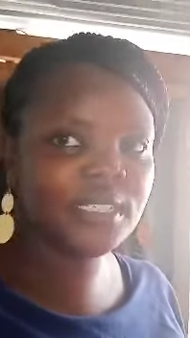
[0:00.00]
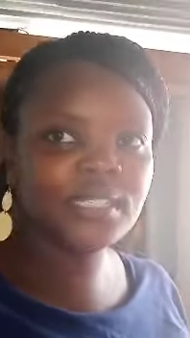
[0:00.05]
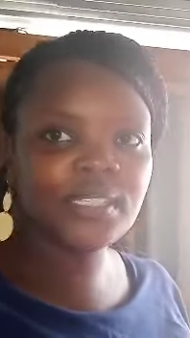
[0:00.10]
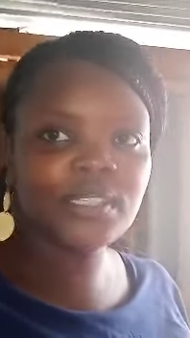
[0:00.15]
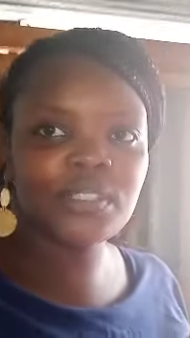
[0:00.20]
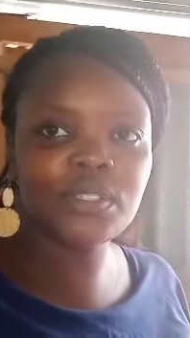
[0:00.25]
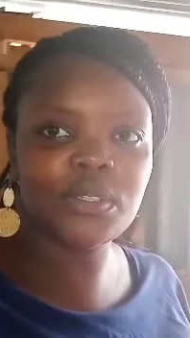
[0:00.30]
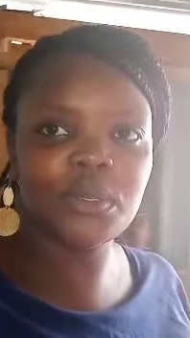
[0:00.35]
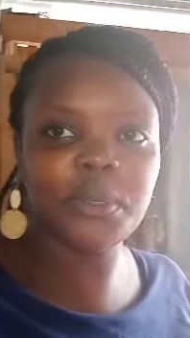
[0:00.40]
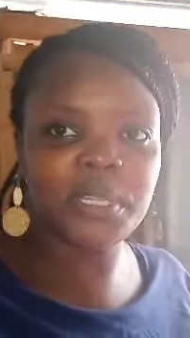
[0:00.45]

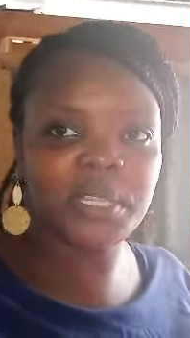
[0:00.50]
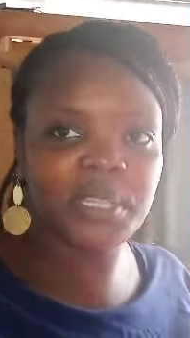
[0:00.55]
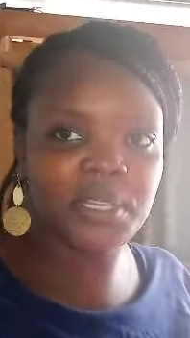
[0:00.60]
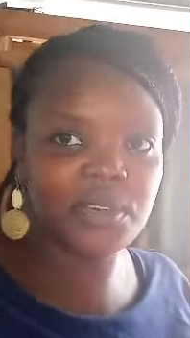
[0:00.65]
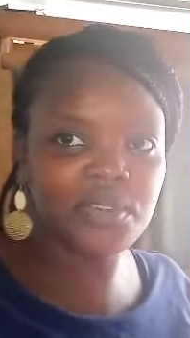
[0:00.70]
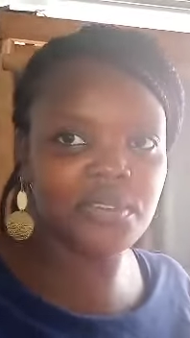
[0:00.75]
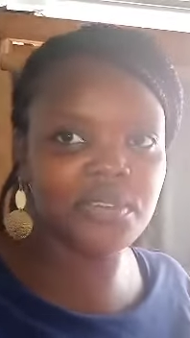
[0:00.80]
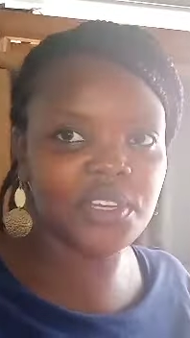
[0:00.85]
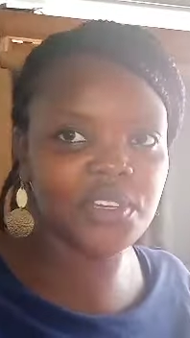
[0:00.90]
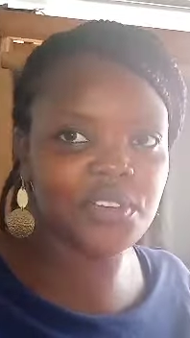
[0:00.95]
So whether
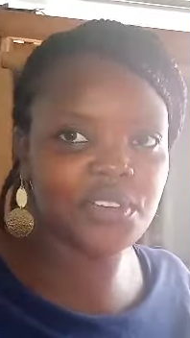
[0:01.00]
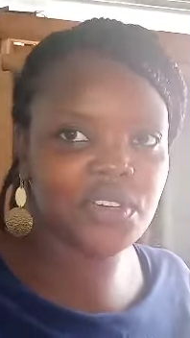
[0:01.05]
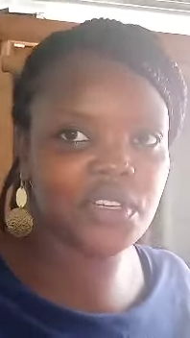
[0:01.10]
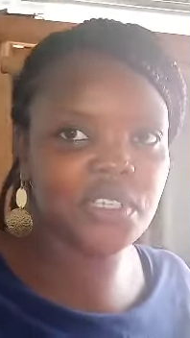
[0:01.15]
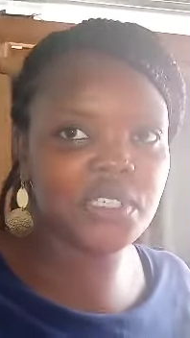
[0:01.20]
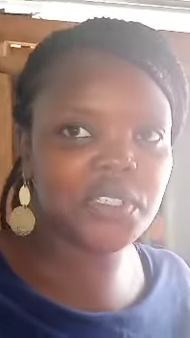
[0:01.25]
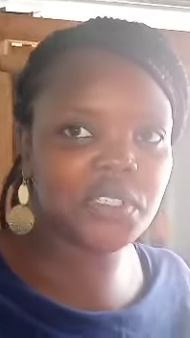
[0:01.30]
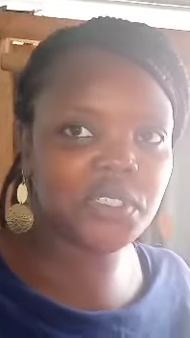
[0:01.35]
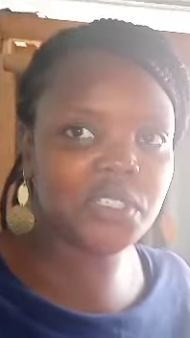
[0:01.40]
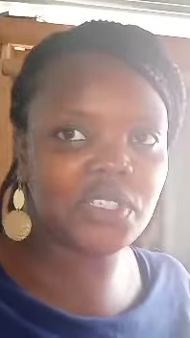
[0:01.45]
you've
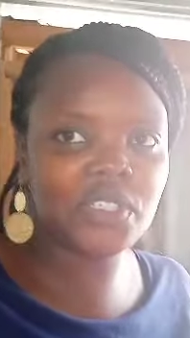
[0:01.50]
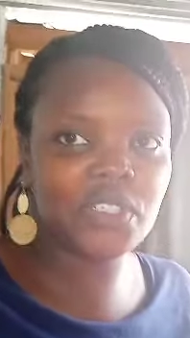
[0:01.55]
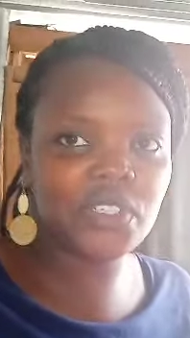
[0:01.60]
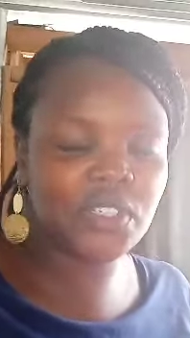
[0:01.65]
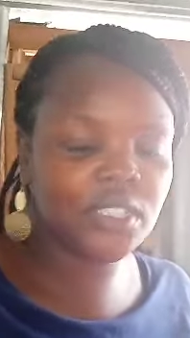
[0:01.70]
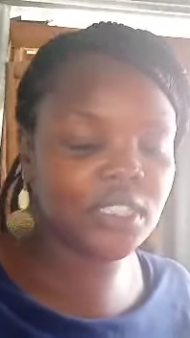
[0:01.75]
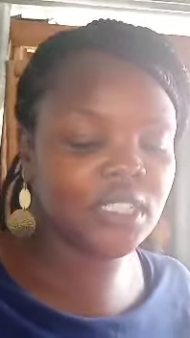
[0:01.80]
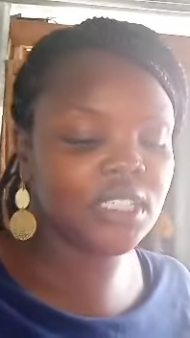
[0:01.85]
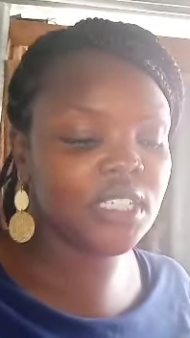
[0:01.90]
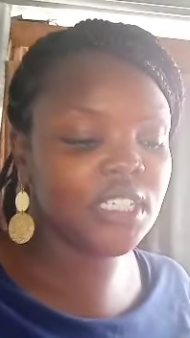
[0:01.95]
enrolled or
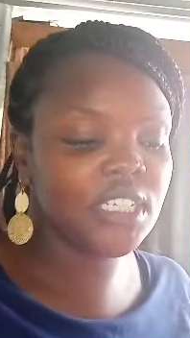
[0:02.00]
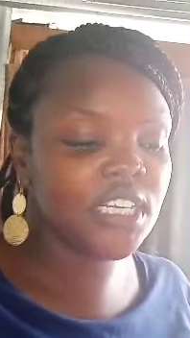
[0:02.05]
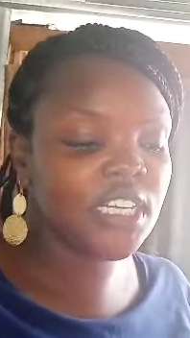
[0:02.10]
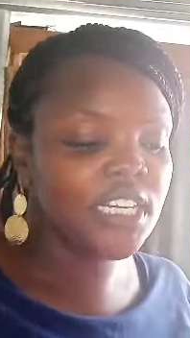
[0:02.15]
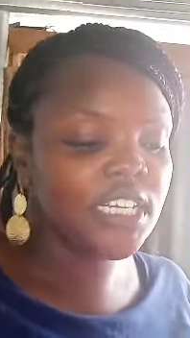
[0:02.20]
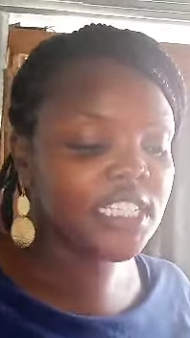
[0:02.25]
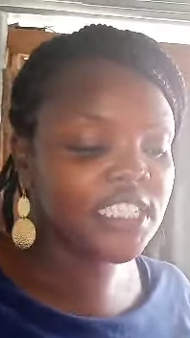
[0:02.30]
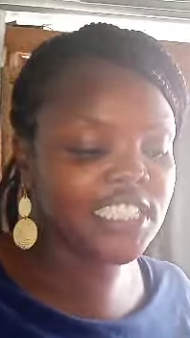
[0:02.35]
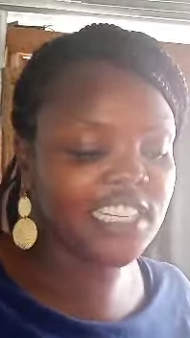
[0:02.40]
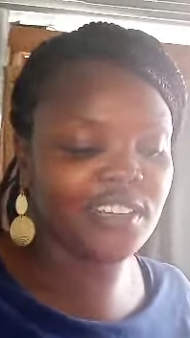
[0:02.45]
not,
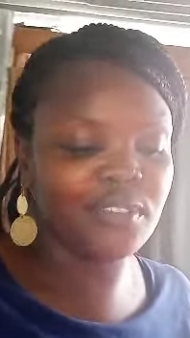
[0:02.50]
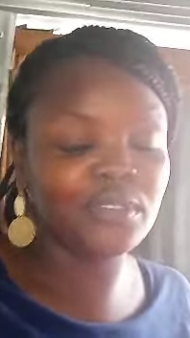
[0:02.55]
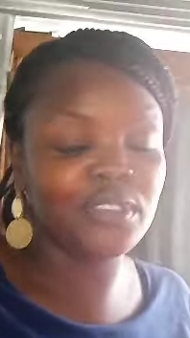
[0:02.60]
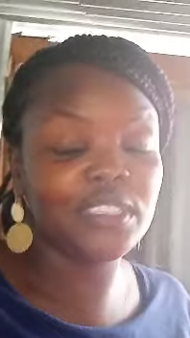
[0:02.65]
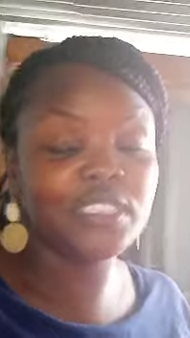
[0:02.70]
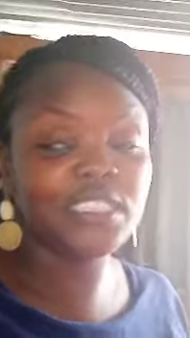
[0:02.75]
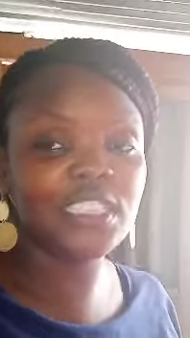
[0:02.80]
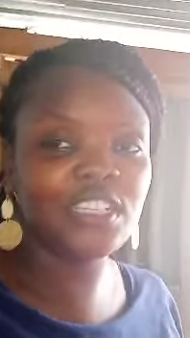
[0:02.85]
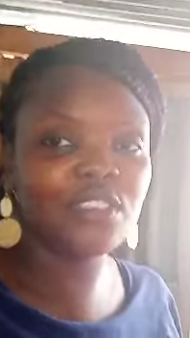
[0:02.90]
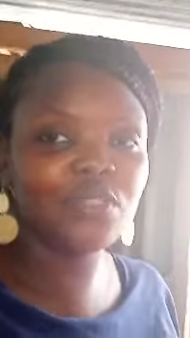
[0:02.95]
time will
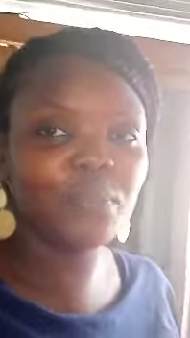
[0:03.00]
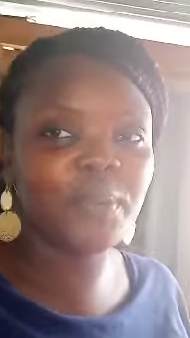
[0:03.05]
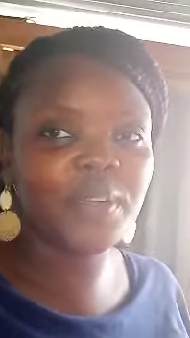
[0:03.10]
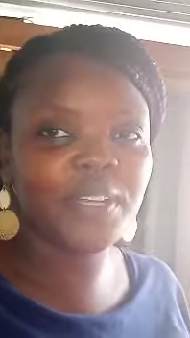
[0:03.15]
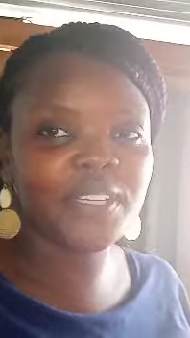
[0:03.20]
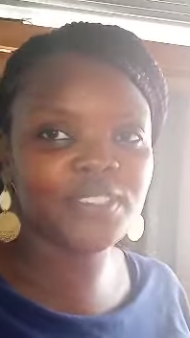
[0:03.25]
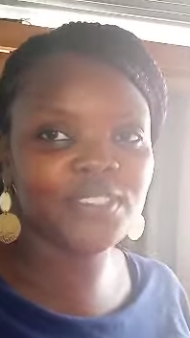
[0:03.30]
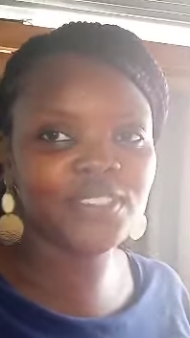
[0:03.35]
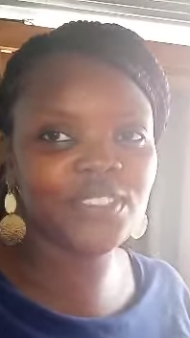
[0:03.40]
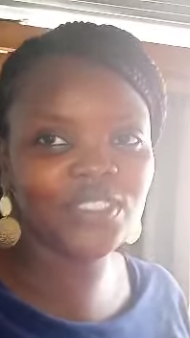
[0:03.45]
still
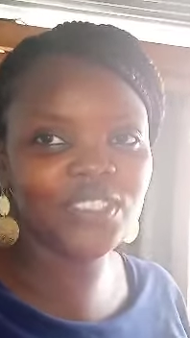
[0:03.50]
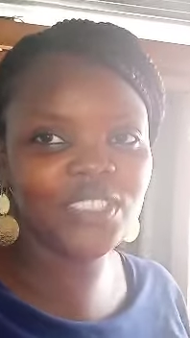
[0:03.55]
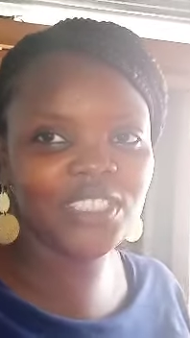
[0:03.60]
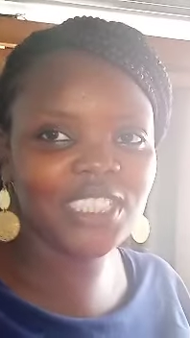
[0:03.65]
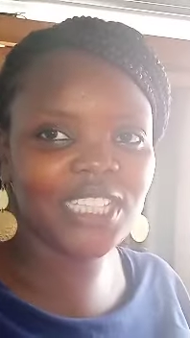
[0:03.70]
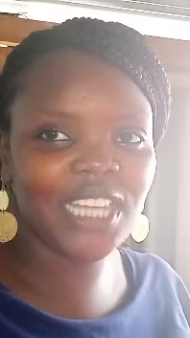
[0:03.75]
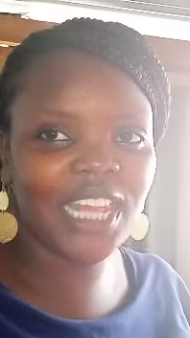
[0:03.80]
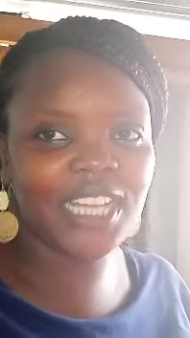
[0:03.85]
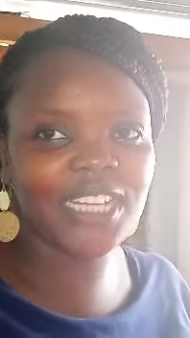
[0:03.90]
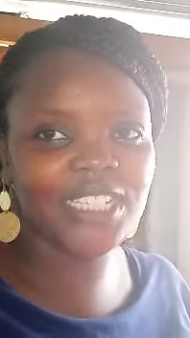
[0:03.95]
pass. So
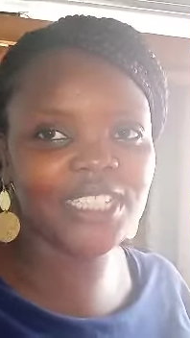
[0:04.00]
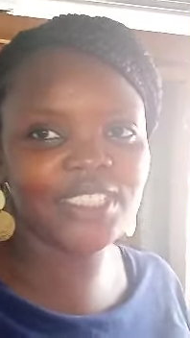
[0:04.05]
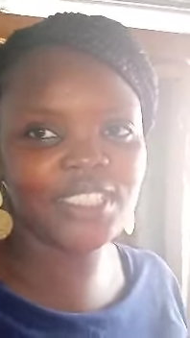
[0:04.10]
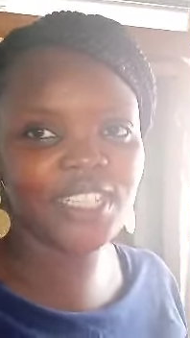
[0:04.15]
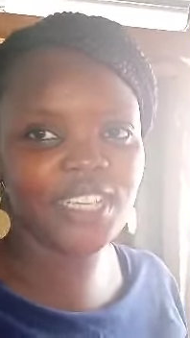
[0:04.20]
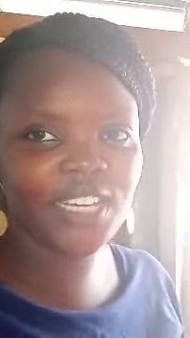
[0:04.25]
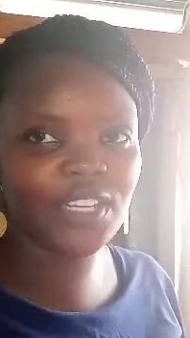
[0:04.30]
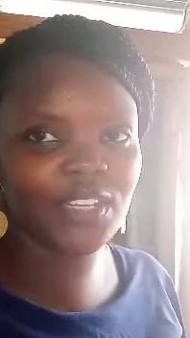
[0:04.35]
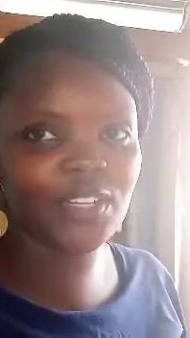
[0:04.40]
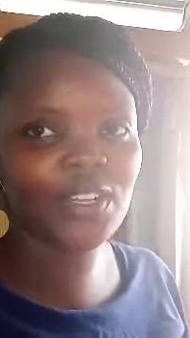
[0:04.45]
it's like
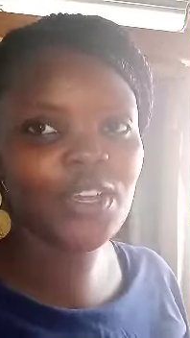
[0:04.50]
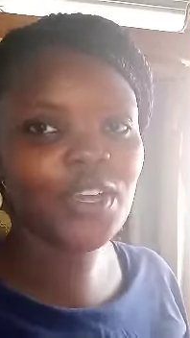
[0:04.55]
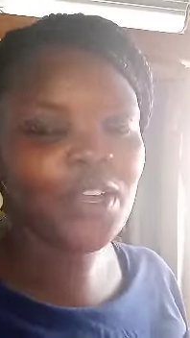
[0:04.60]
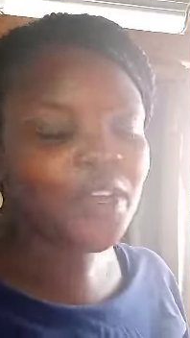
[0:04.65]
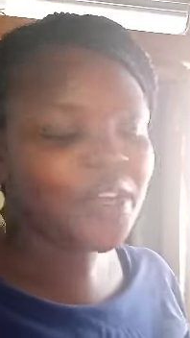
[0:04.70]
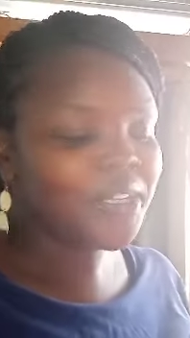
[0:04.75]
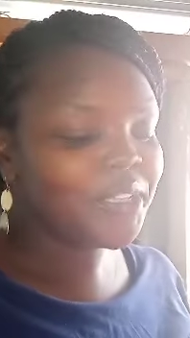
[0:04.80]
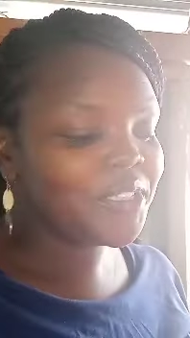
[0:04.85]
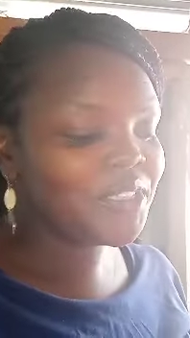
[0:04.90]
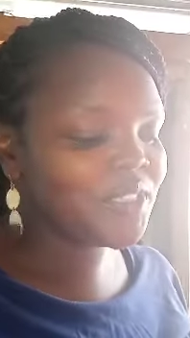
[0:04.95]
chicken.
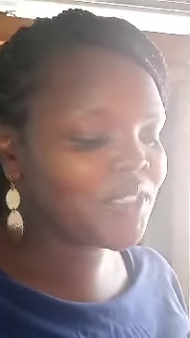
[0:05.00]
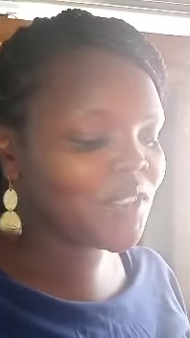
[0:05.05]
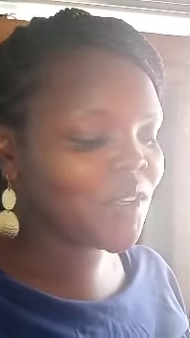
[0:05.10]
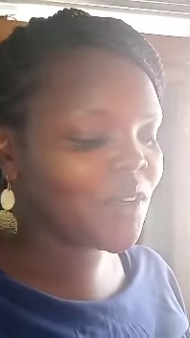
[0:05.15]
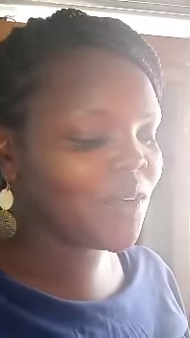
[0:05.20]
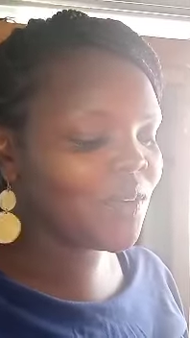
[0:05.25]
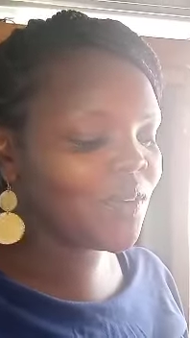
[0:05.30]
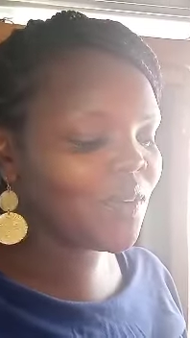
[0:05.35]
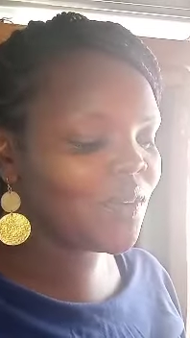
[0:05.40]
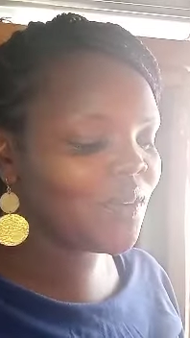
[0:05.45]

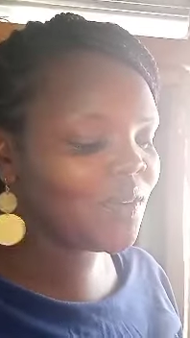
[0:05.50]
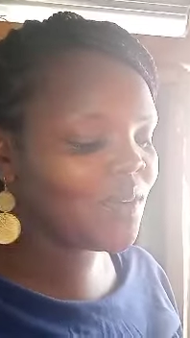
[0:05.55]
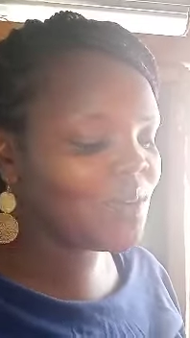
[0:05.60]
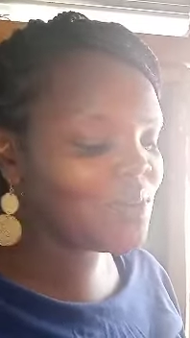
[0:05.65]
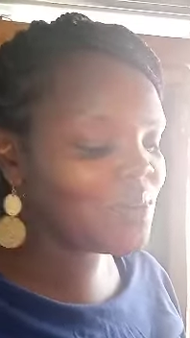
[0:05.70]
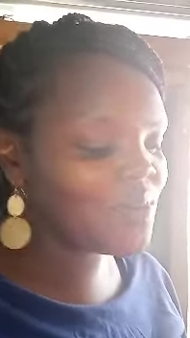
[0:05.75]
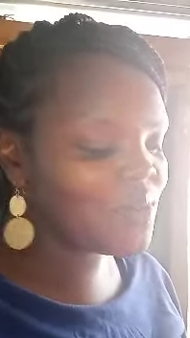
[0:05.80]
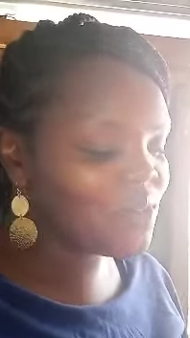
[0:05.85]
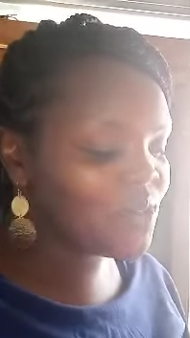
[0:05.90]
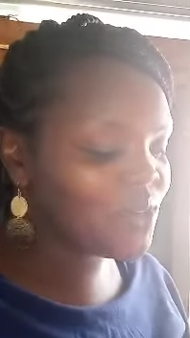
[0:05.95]

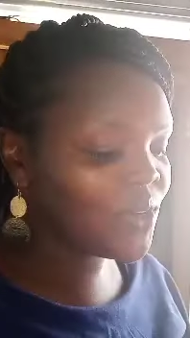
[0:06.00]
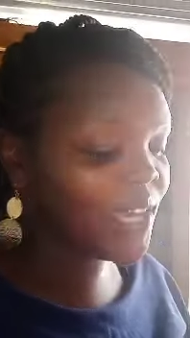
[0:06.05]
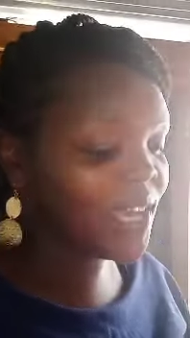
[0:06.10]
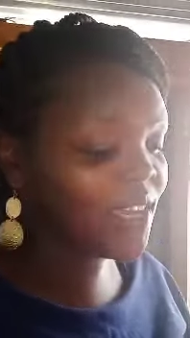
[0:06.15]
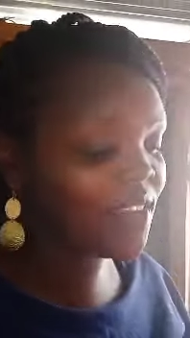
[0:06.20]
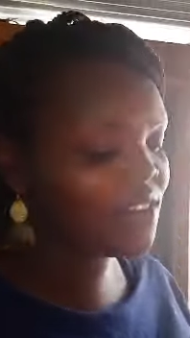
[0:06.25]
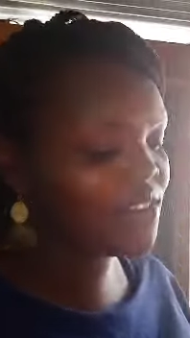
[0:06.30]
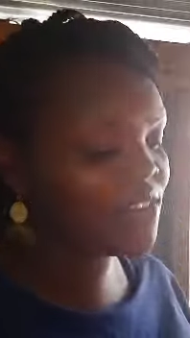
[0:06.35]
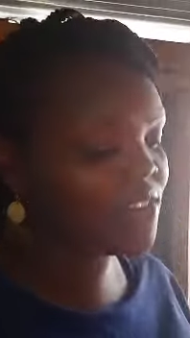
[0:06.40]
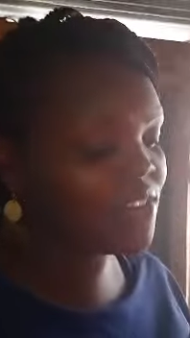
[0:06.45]
So you can